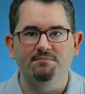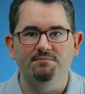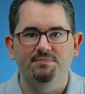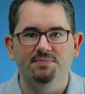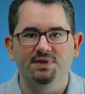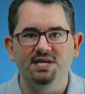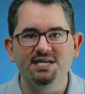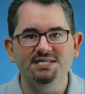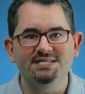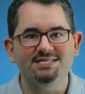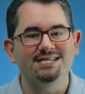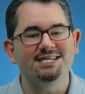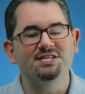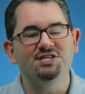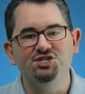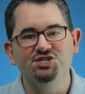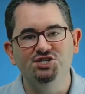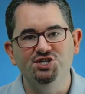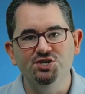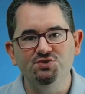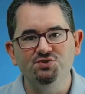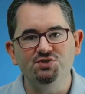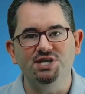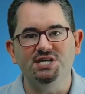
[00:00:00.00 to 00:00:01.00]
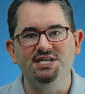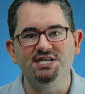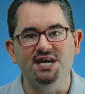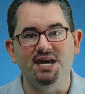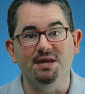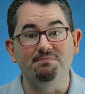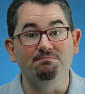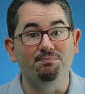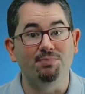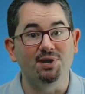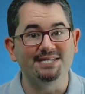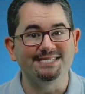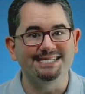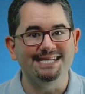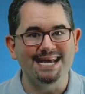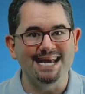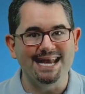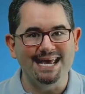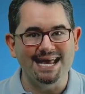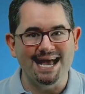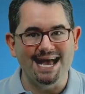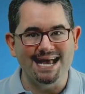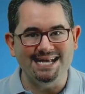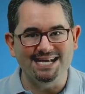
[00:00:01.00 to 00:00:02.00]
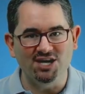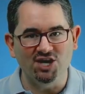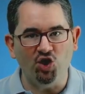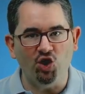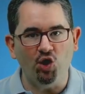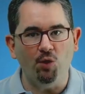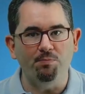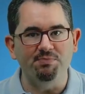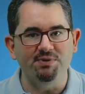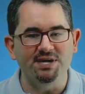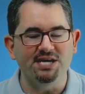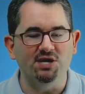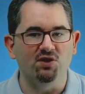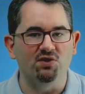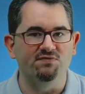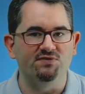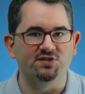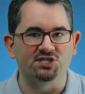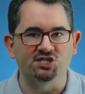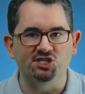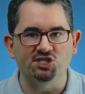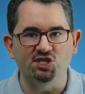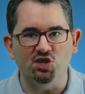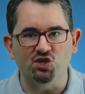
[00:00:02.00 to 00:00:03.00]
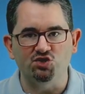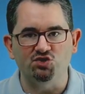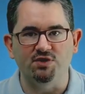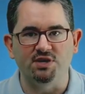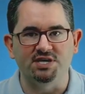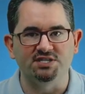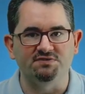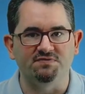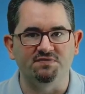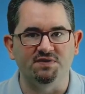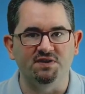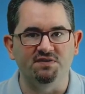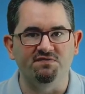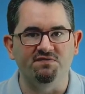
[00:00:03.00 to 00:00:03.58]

This is usually done by sending a copy of the stock transfer